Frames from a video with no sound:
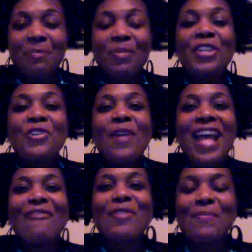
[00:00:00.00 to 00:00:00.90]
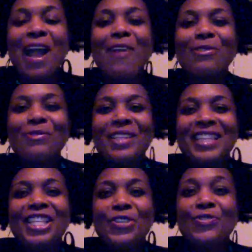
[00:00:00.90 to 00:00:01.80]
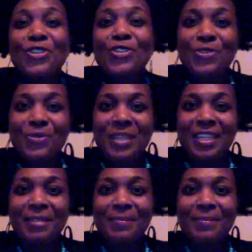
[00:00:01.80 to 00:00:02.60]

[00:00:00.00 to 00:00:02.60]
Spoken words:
but you have the power within you to do it.